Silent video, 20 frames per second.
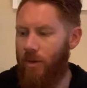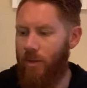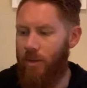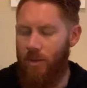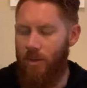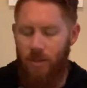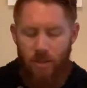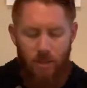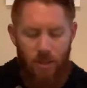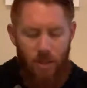
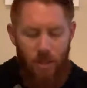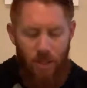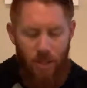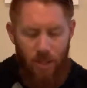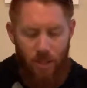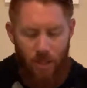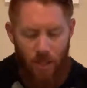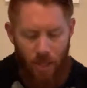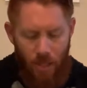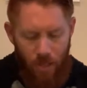us.
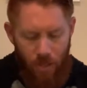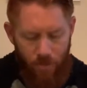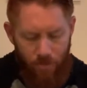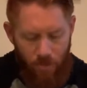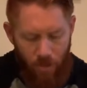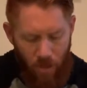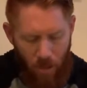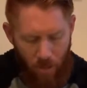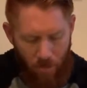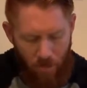Thank you
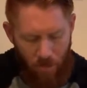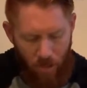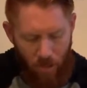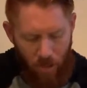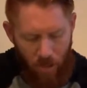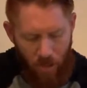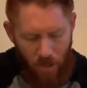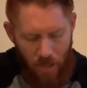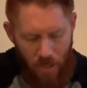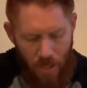for hopping
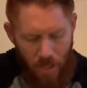on.